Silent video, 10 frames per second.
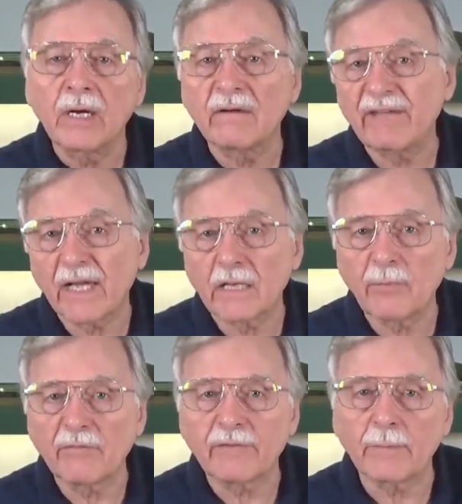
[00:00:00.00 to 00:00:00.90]

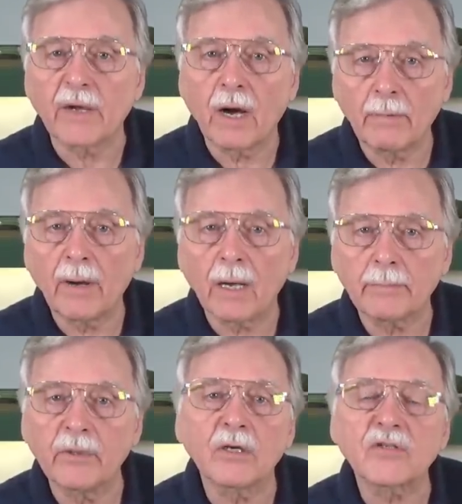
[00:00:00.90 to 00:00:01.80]
available from Kalmbach
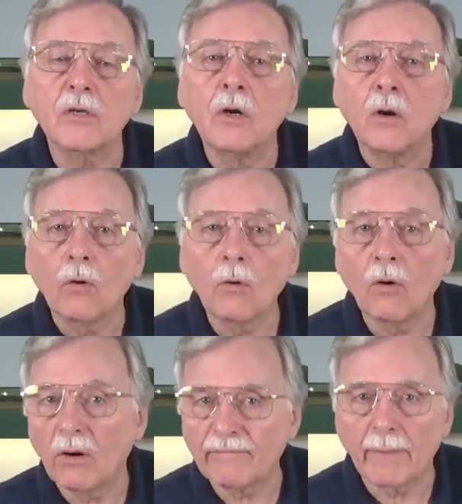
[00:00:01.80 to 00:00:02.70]
Books
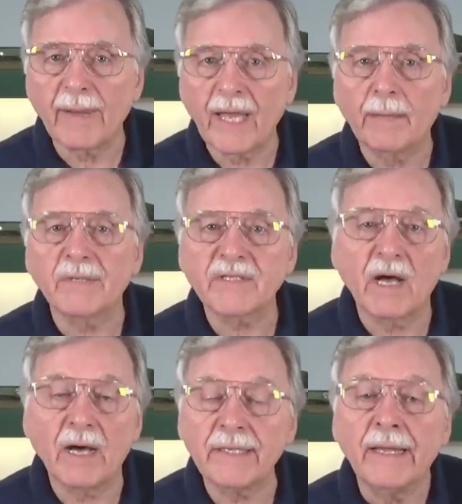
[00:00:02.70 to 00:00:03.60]
or from
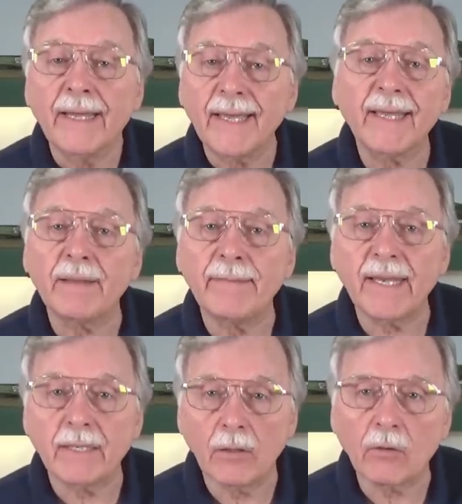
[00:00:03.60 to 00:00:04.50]
Amazon and at
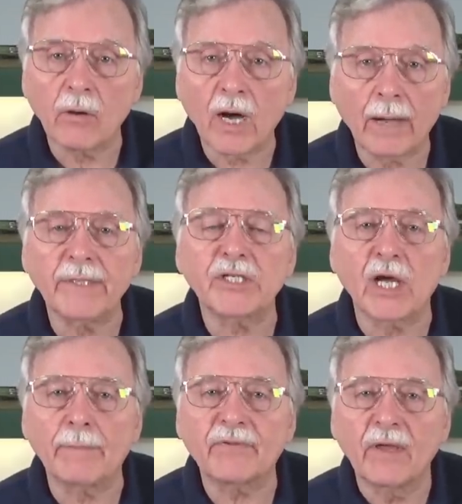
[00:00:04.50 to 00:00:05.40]
many local hobby
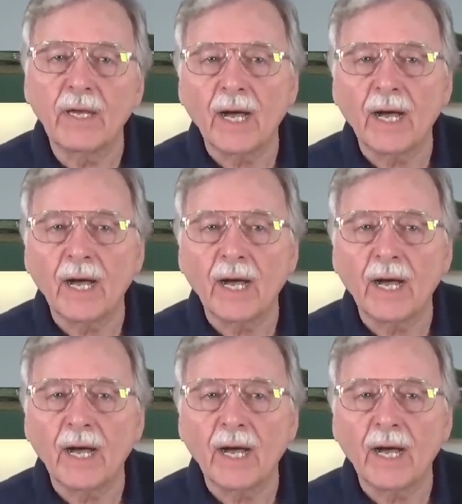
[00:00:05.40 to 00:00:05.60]
shops.